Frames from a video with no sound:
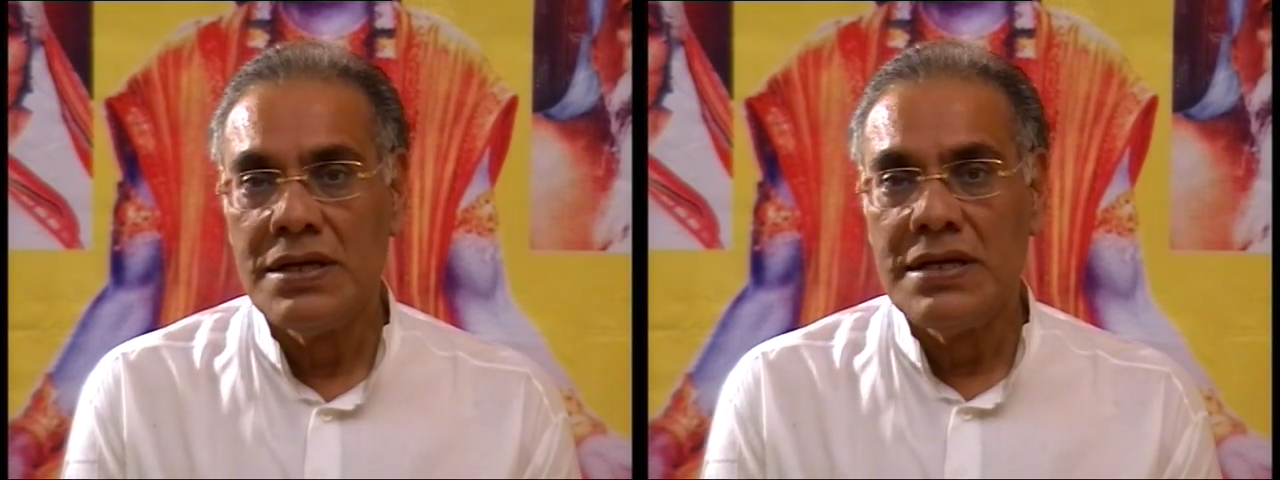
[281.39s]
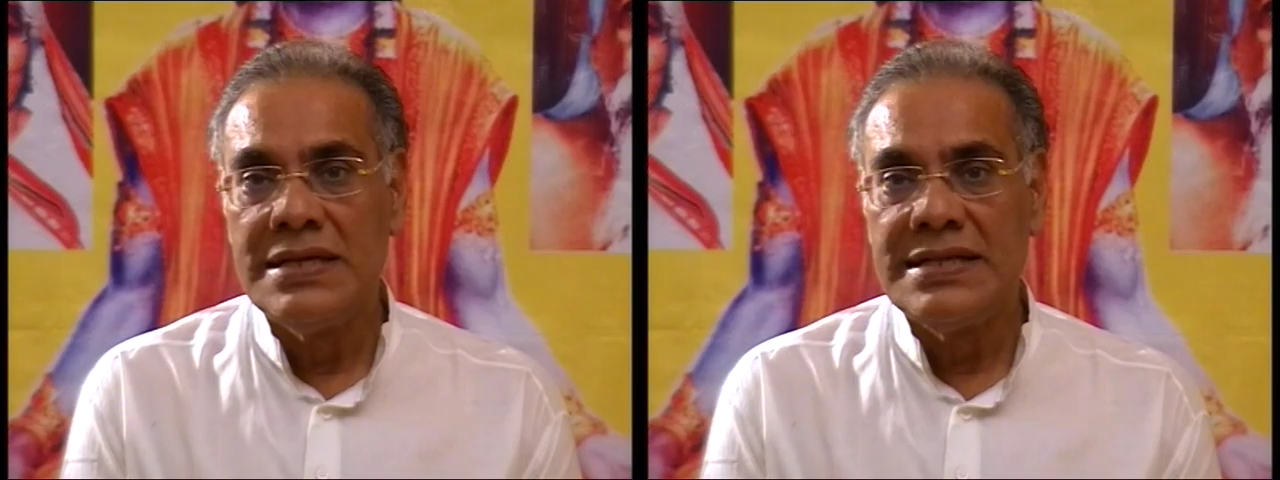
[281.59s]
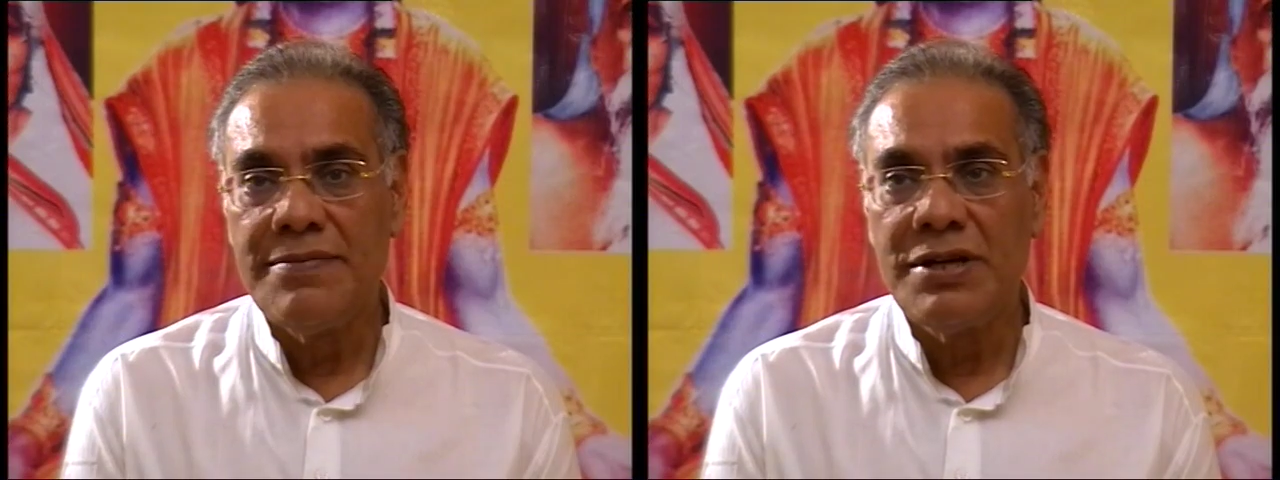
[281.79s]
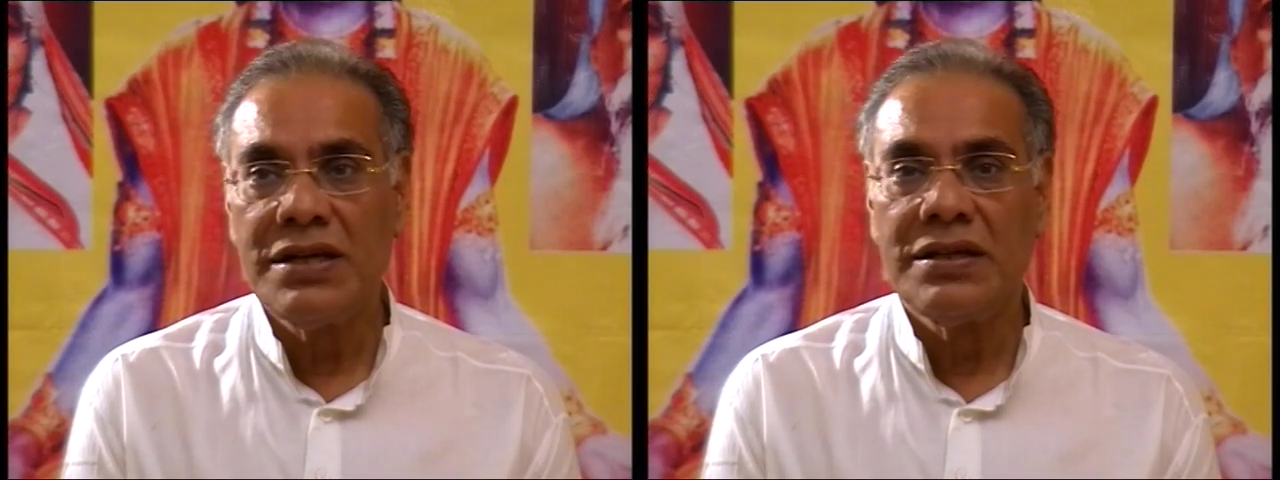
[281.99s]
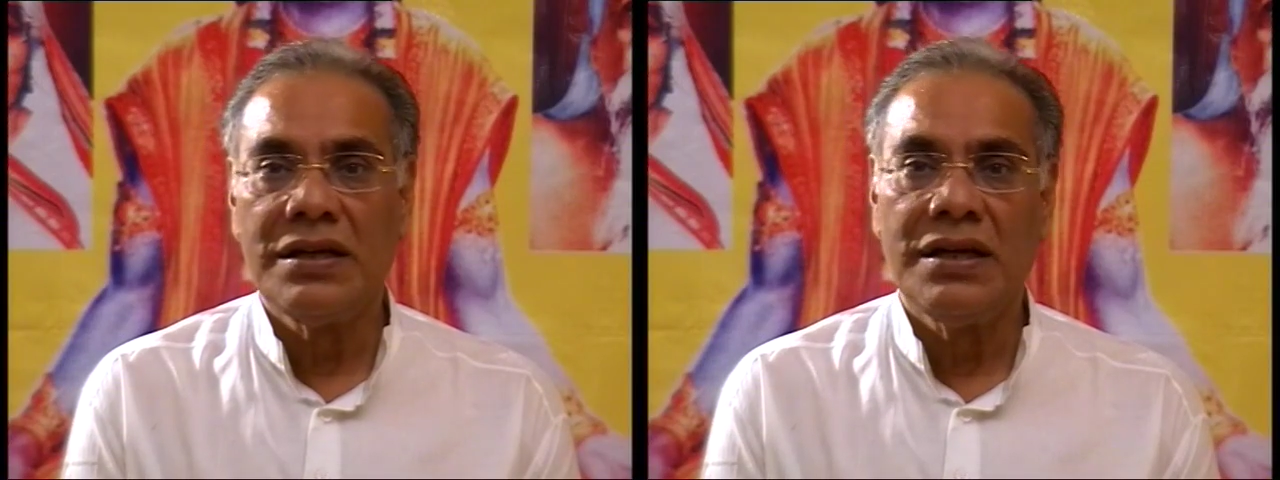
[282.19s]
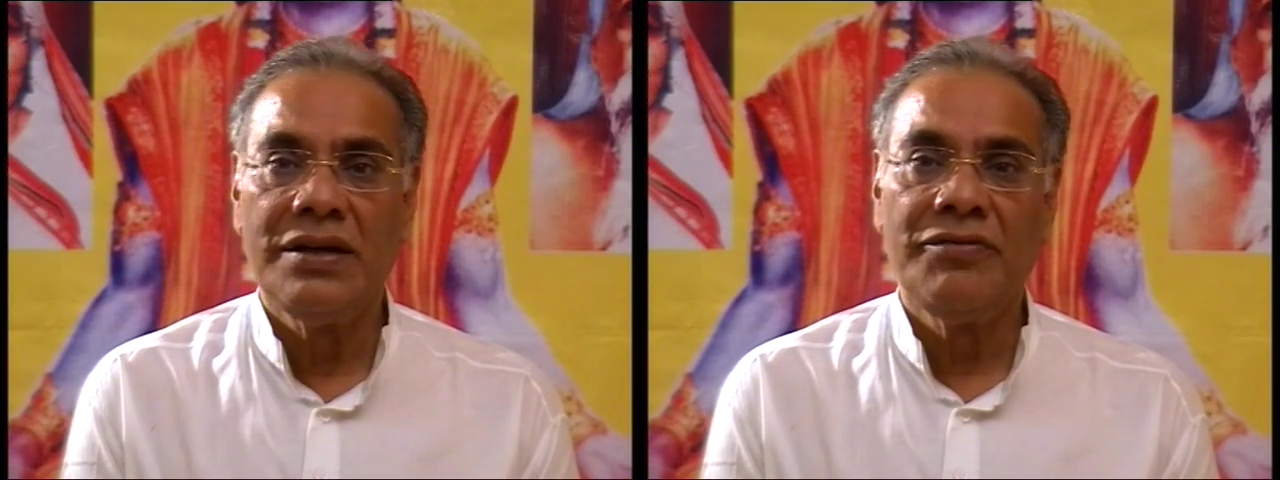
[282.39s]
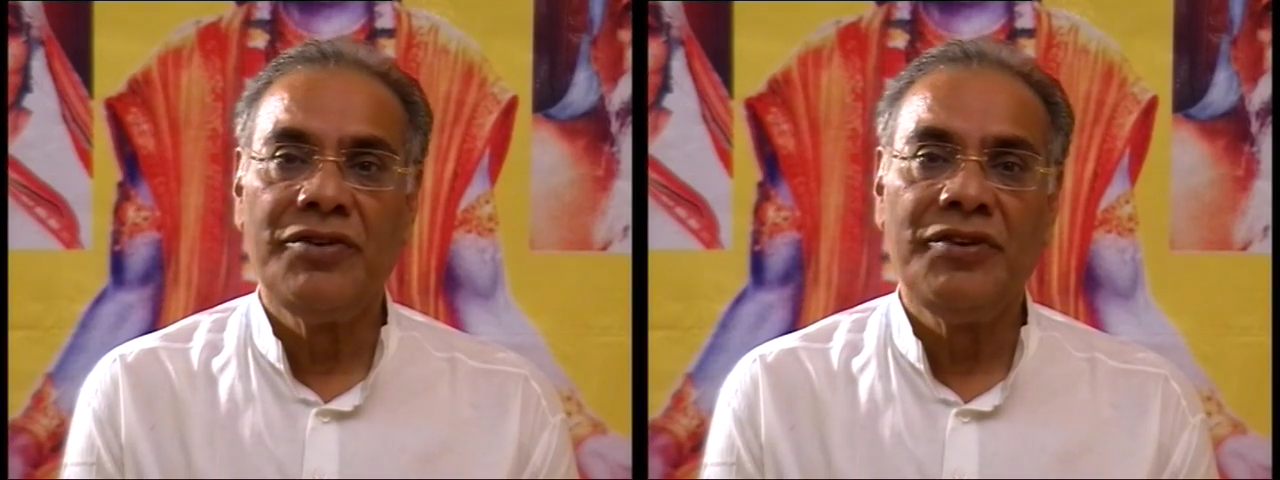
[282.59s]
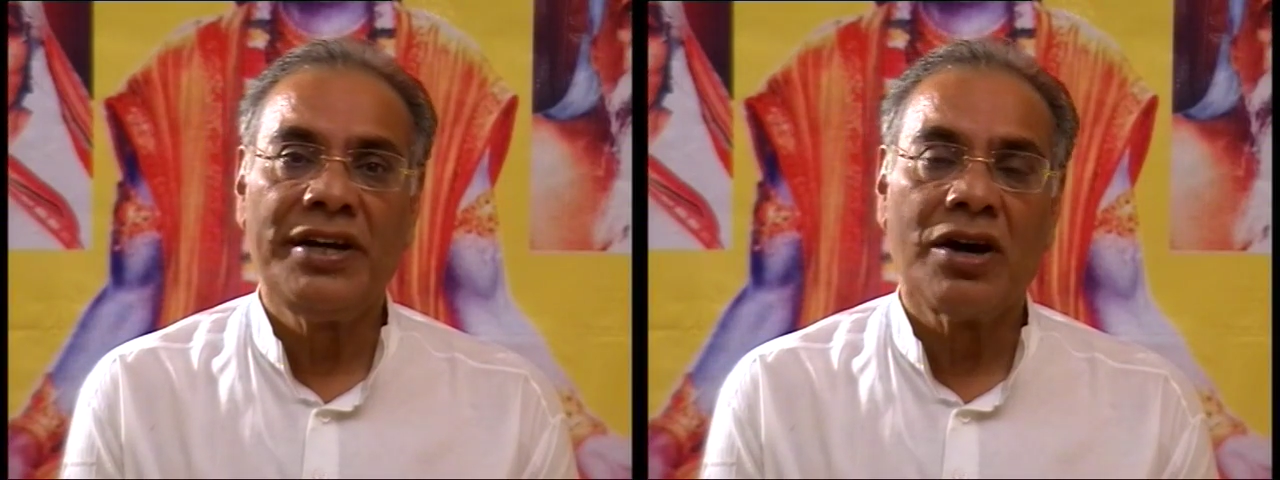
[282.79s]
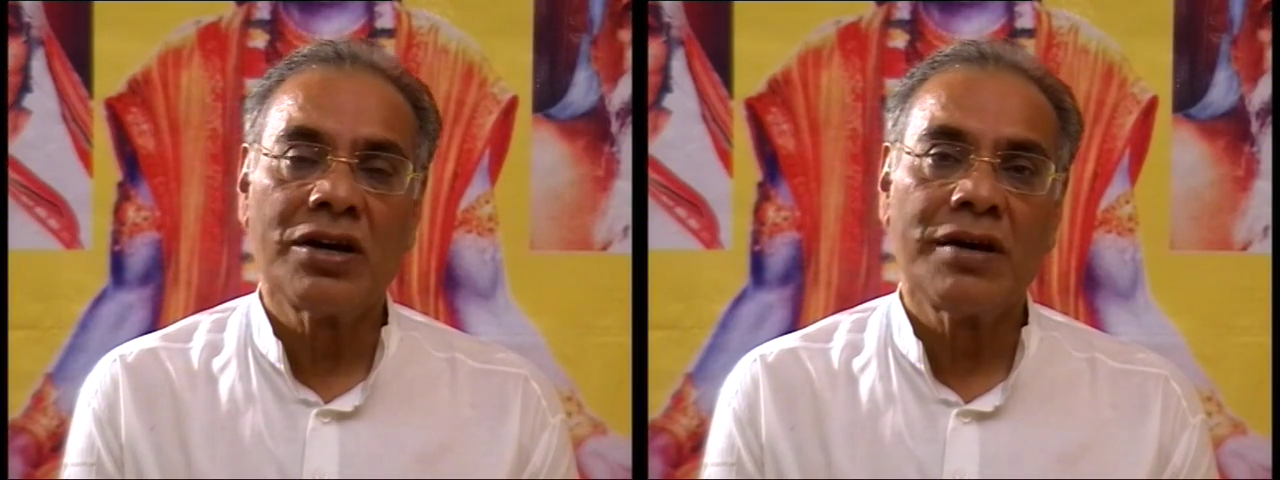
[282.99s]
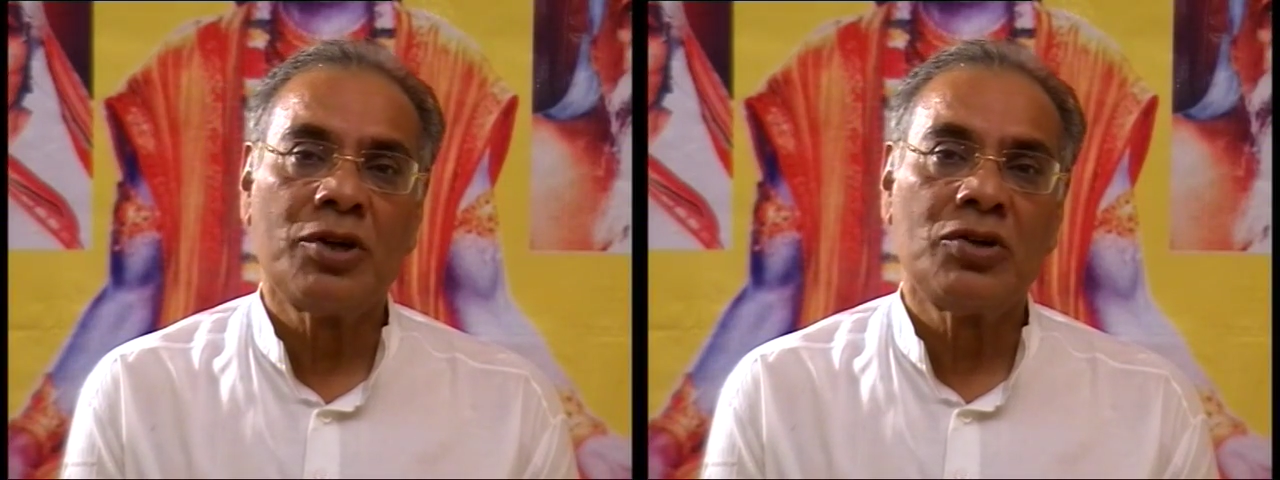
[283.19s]
Similarly, when we talk
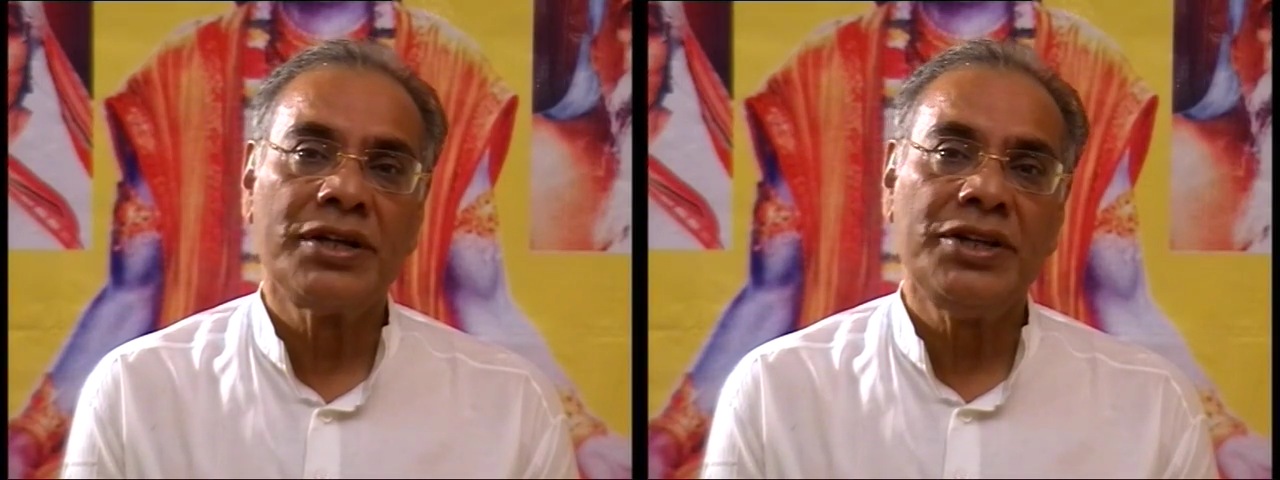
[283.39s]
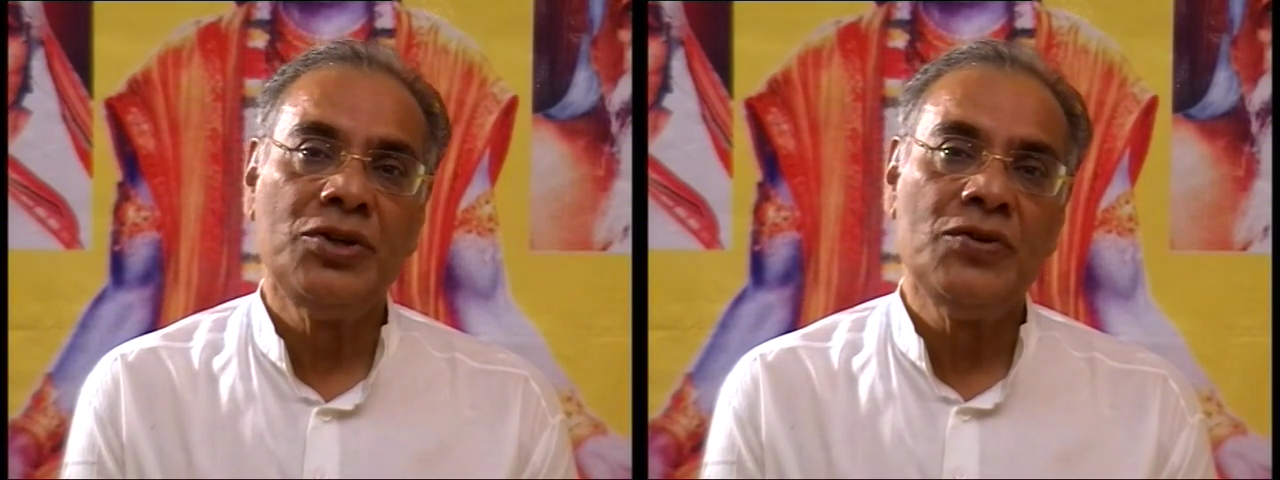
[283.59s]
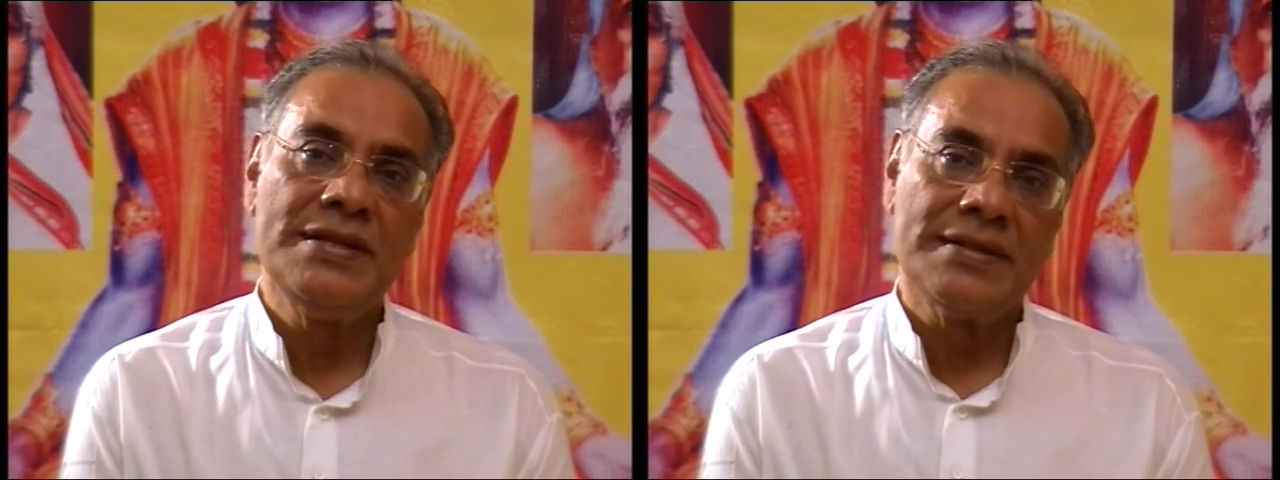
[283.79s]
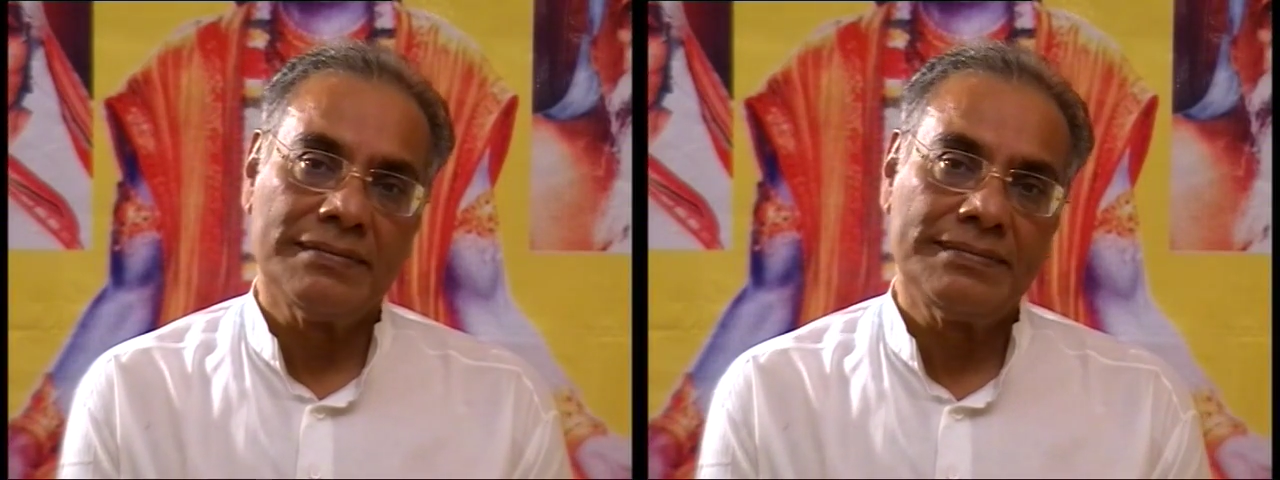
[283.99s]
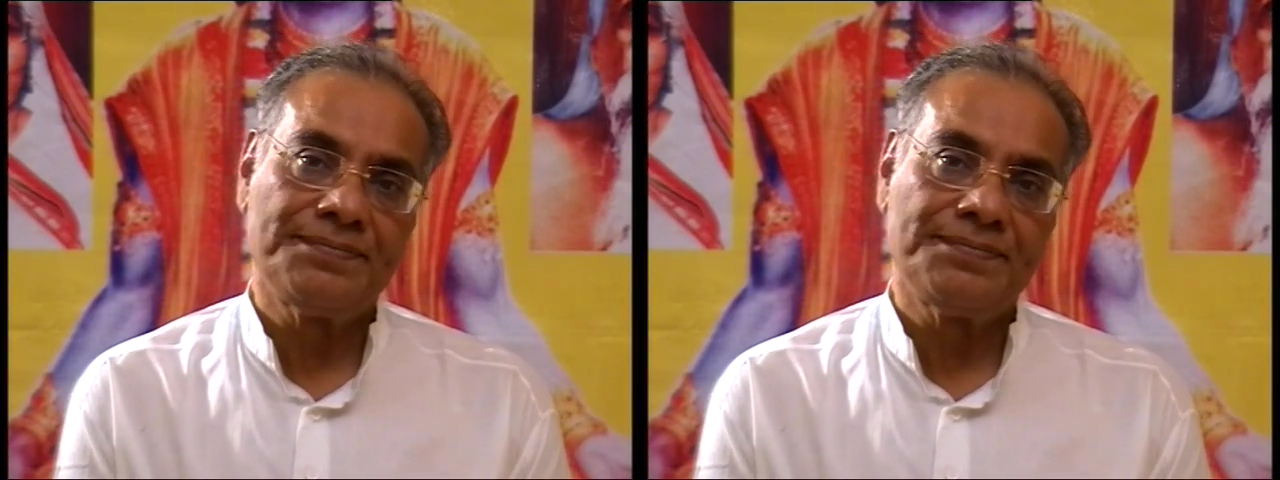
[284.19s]
about Hinduism,